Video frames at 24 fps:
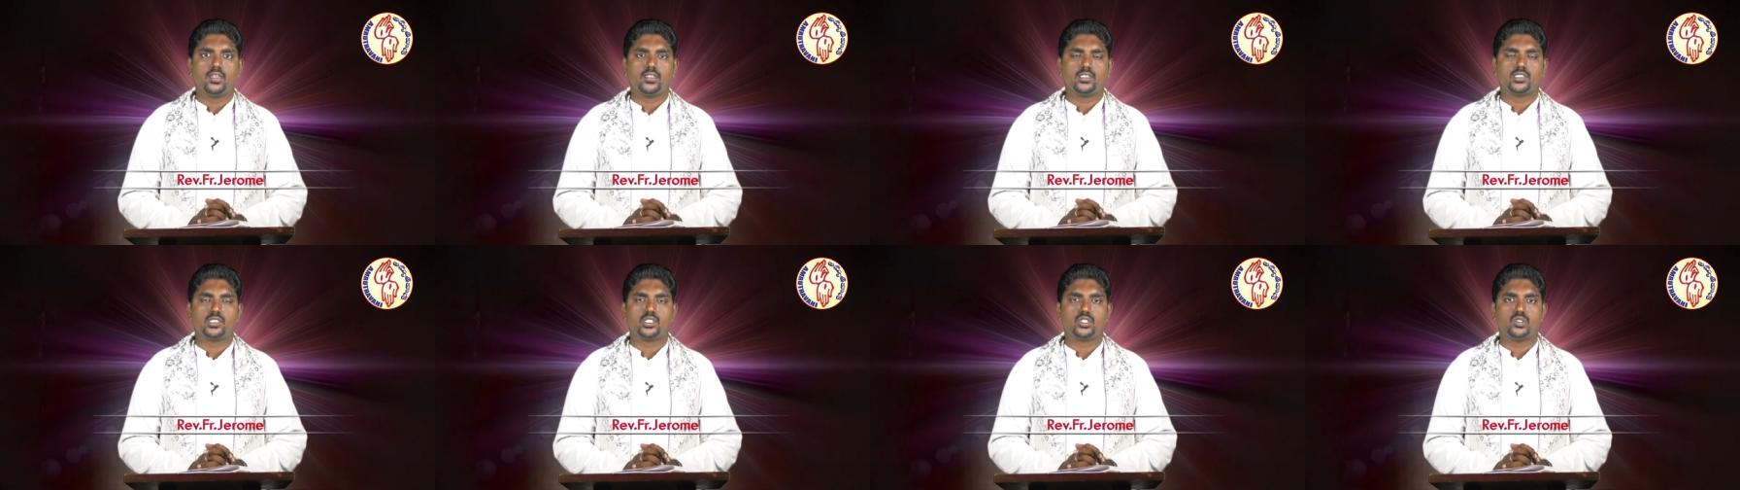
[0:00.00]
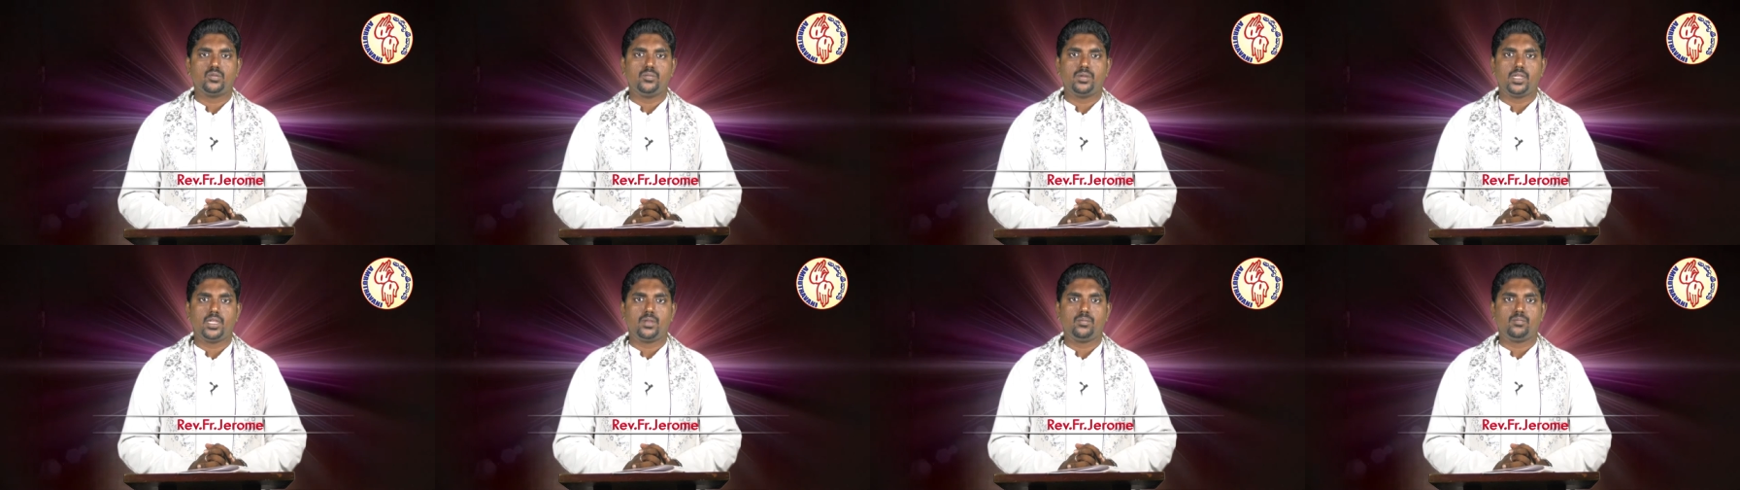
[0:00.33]
is to
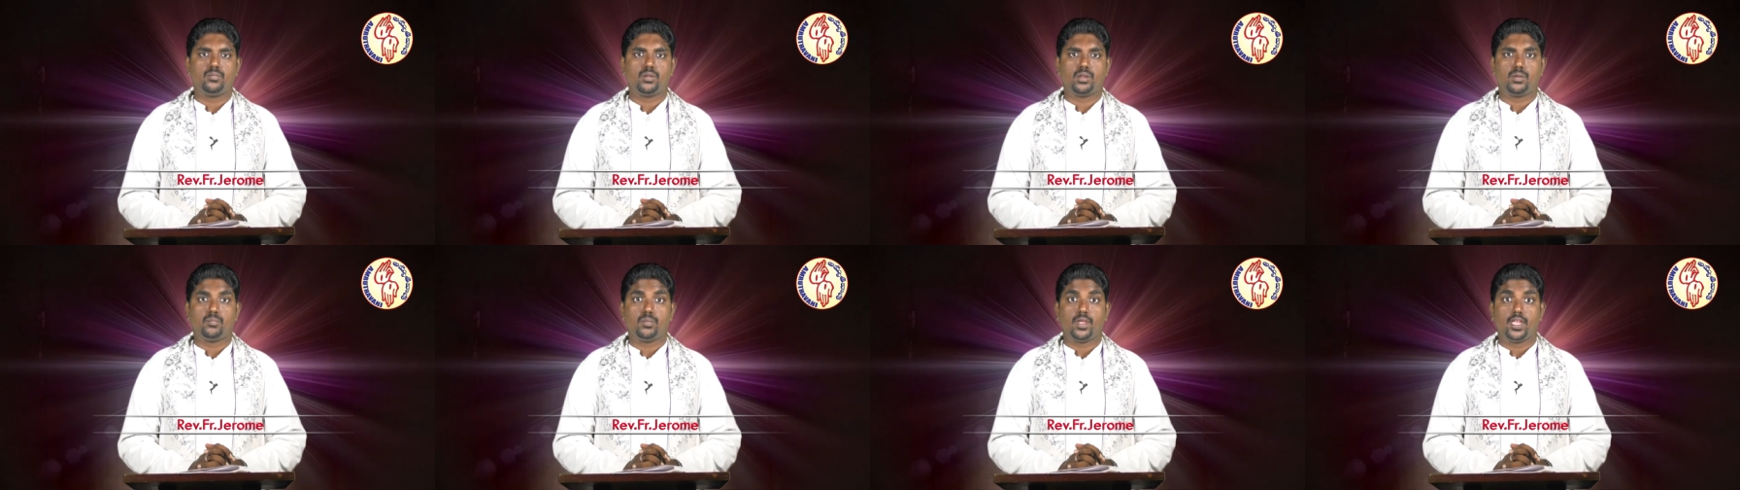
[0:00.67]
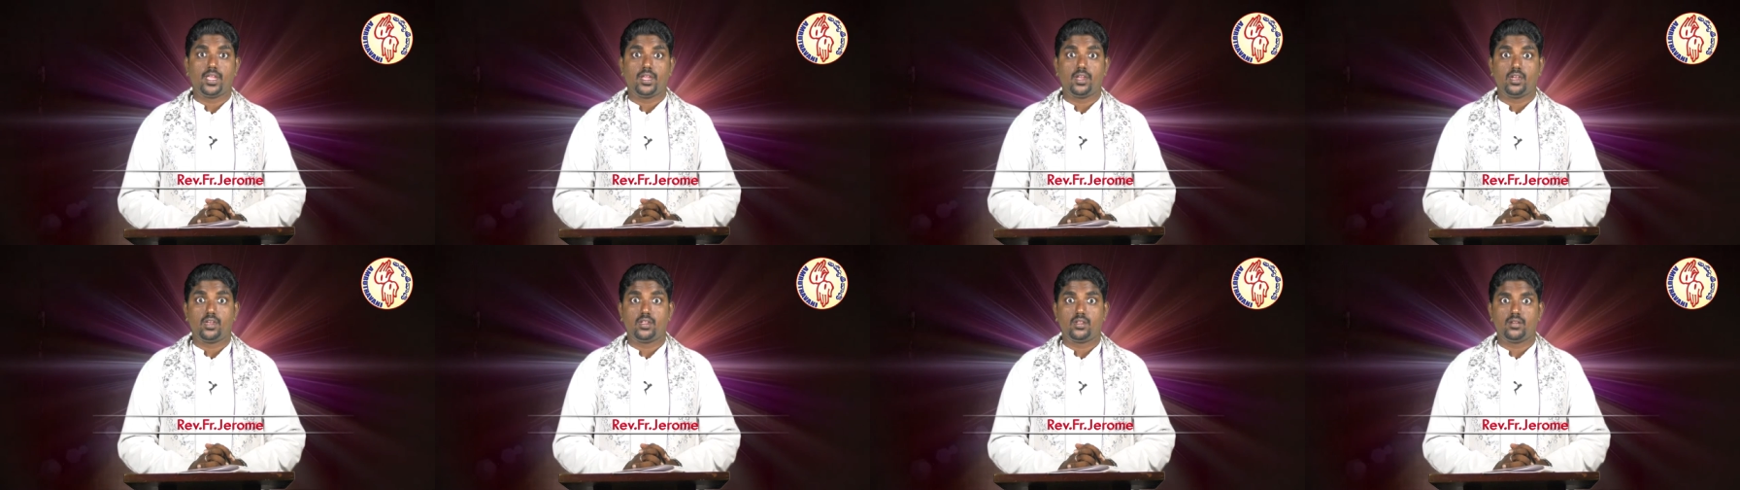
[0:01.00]
be
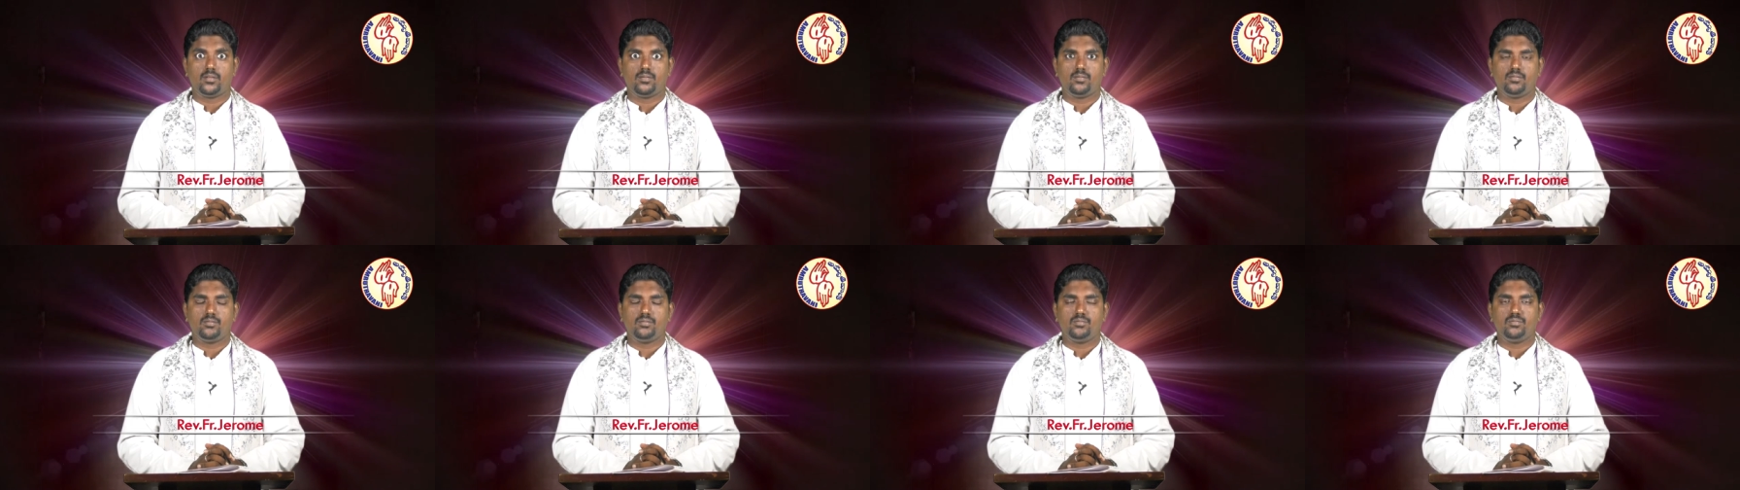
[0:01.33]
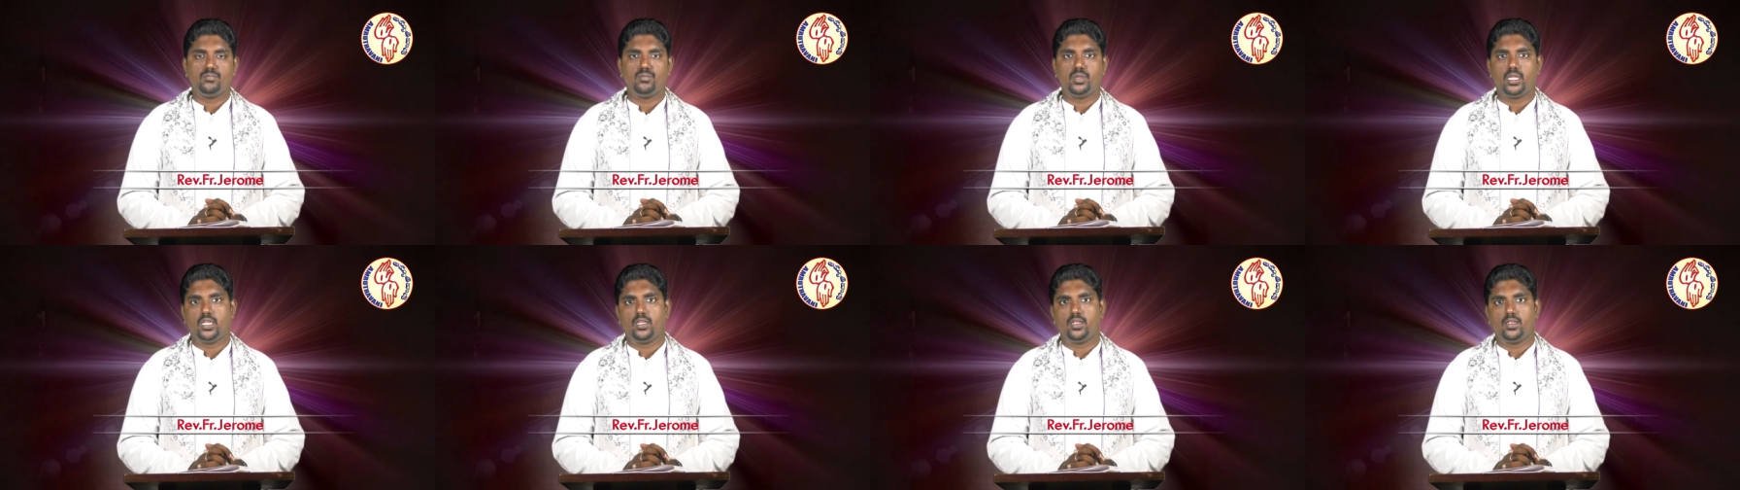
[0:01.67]
prepared,
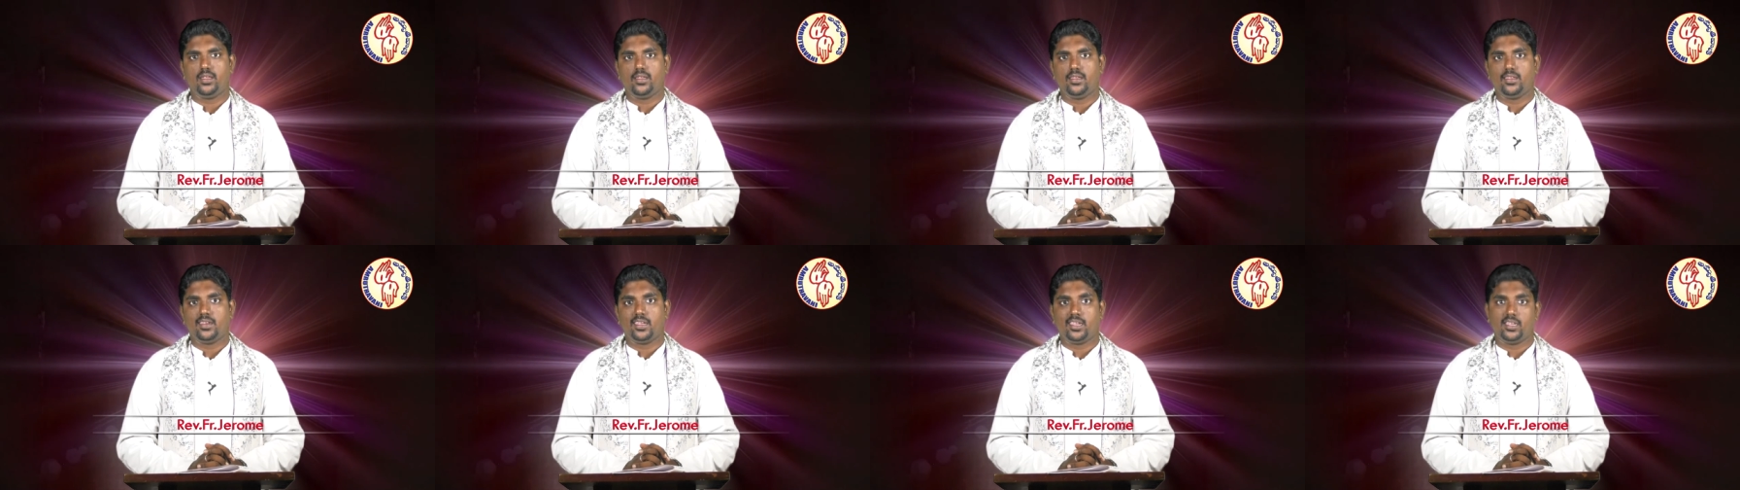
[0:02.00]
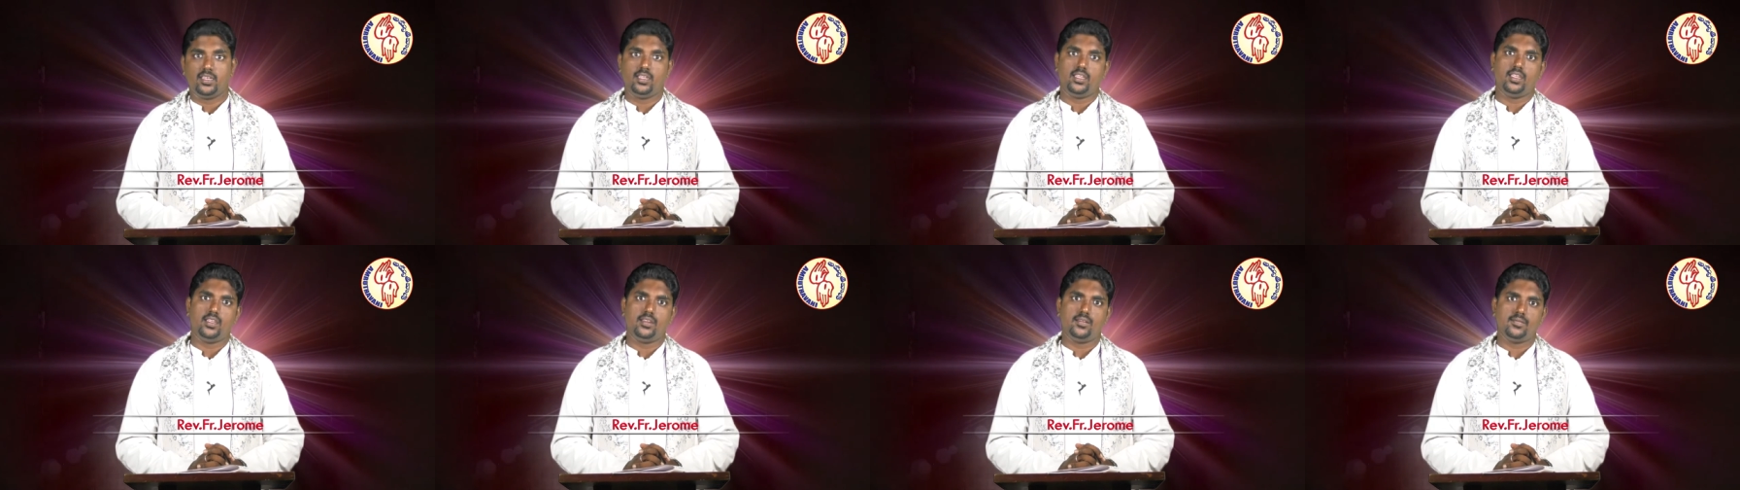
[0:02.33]
be
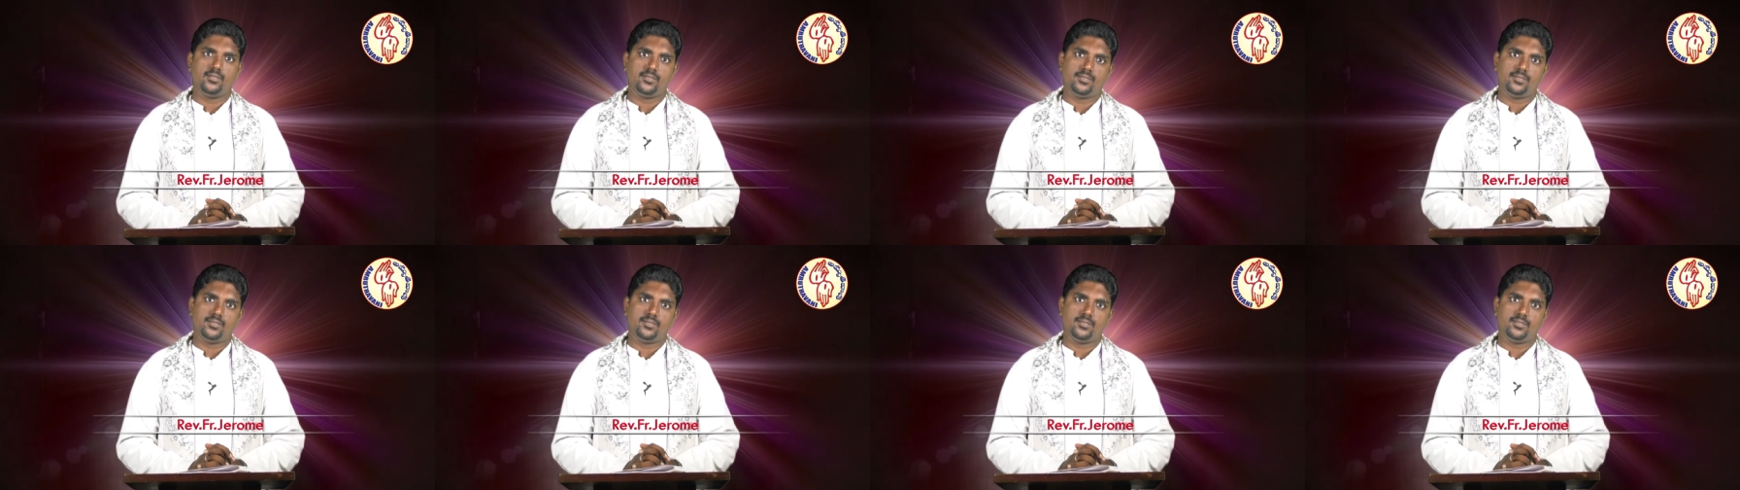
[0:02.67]
ready.